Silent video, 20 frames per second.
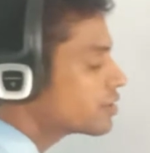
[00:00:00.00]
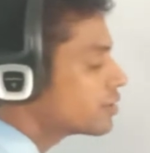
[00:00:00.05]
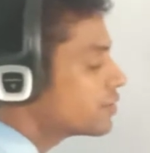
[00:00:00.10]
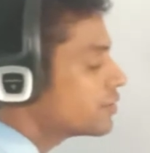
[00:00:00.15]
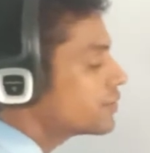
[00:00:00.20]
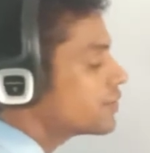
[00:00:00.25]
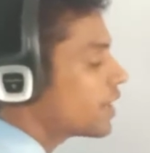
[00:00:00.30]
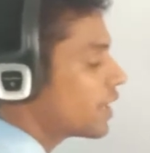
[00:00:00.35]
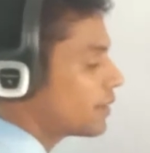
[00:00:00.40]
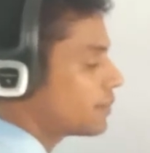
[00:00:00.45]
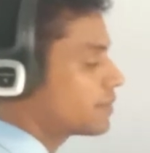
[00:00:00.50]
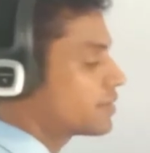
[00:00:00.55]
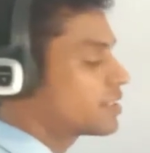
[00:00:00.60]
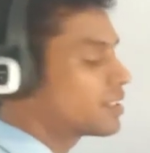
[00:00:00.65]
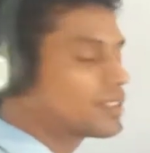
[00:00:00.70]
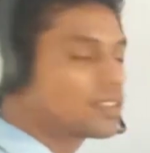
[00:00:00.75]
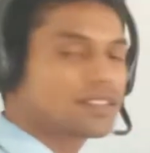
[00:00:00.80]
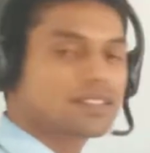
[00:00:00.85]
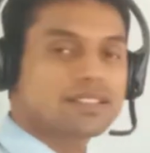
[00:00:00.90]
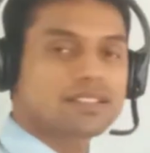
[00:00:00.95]
to
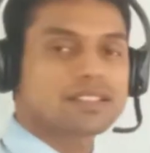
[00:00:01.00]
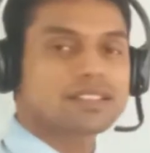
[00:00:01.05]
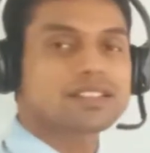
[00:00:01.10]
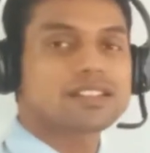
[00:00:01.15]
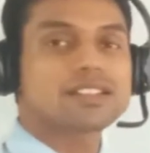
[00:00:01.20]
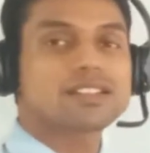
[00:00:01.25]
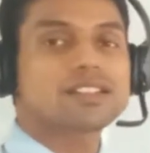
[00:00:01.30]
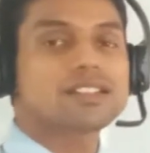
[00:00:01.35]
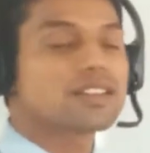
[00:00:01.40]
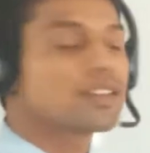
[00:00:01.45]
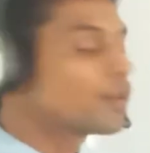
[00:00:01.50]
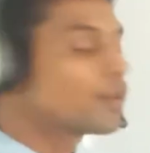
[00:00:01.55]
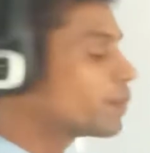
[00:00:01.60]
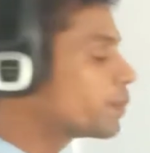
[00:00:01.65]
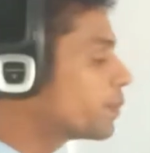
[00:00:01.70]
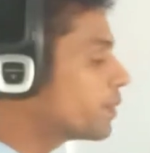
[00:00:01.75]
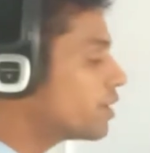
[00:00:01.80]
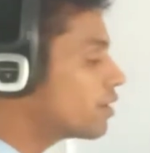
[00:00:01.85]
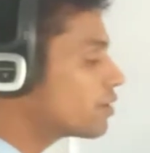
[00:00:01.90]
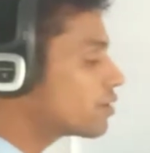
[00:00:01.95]
5c.
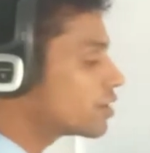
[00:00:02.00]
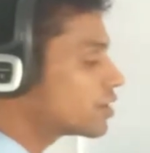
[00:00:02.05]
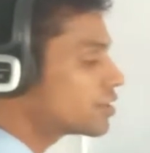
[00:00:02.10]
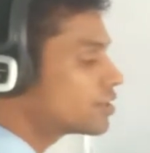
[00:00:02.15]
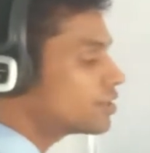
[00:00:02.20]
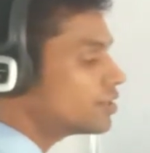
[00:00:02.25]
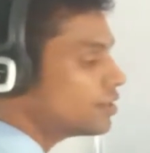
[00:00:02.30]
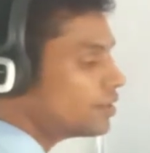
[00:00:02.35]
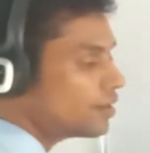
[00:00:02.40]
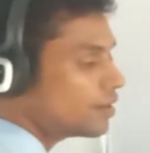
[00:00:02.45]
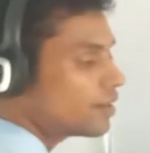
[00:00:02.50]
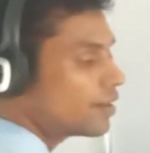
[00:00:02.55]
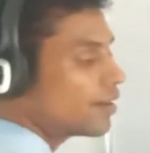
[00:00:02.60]
P equals to